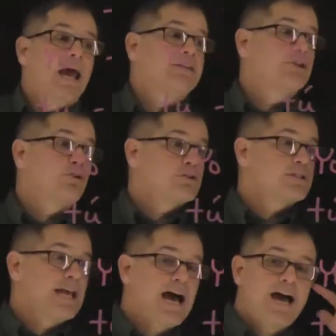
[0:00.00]
And then notice
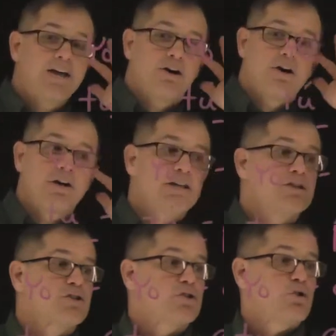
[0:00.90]
the IR
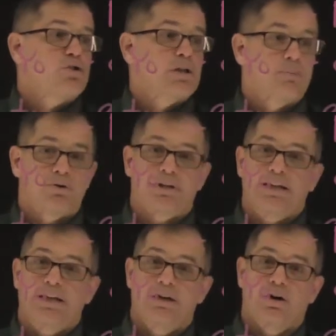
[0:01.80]
is so similar
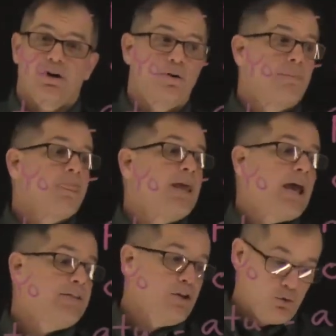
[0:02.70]
to ER,
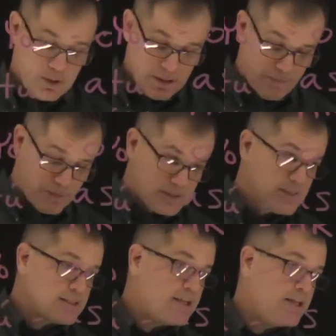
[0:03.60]
and the only difference
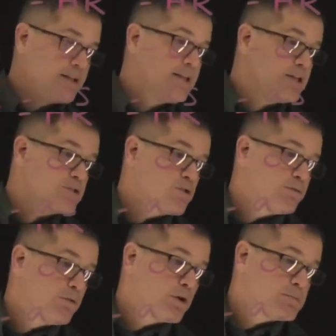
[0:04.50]
is in these two
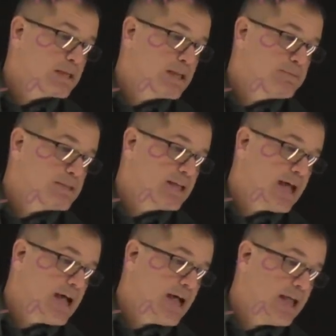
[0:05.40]
forms, it keeps the
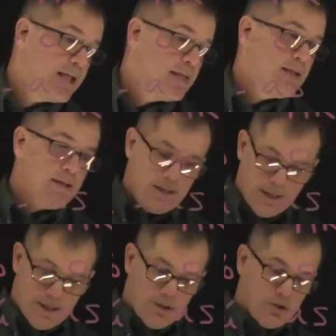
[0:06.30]
I
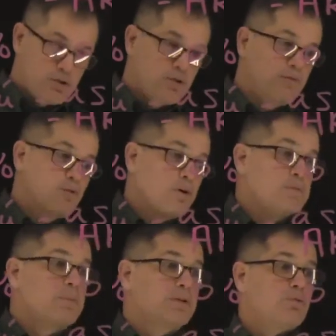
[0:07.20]
in those two
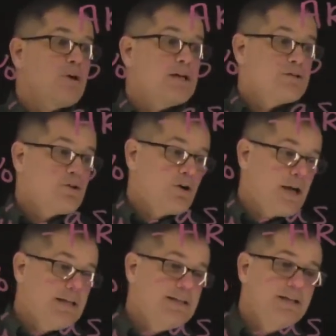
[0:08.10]
forms, but the rest are
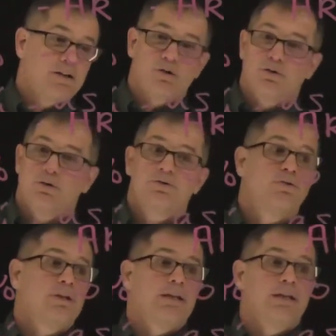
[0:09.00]
identical
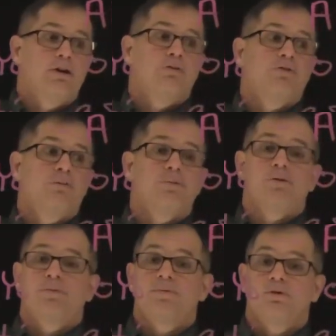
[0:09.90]
to the ER
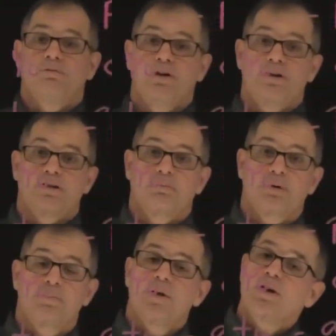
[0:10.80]
verbs. So very
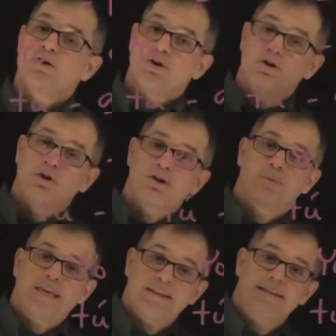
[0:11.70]
similar. So you
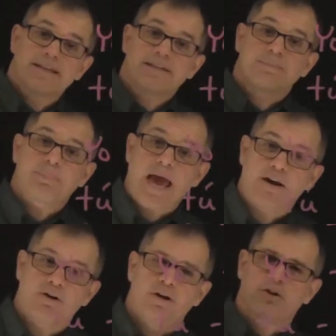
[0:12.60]
notice we get in this
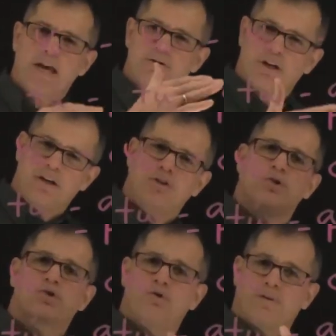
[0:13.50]
pattern, and you guys are getting
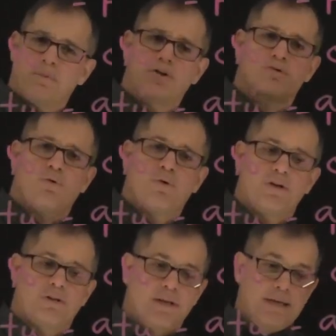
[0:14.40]
used to from our
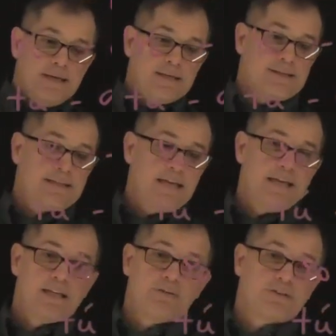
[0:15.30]
stories,
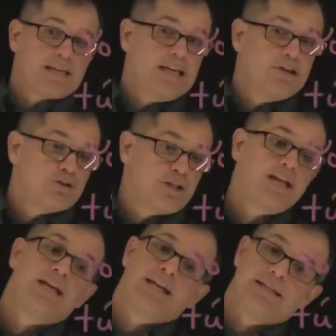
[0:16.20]
seeing that if it's a he or
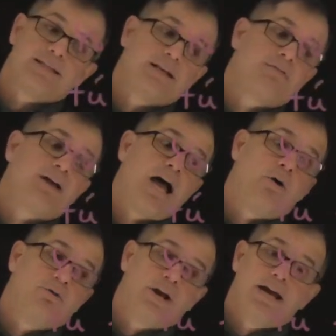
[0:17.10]
she, it ends in a
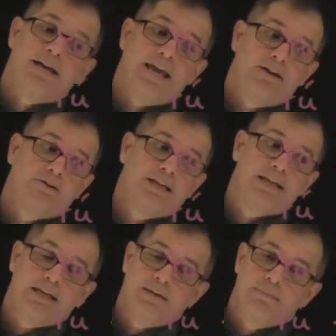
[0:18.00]
vowel, right? A or
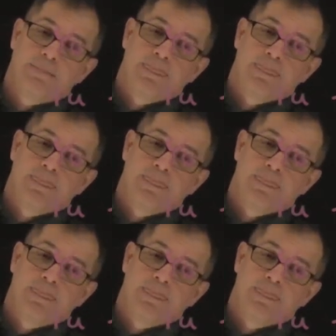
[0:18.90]
E.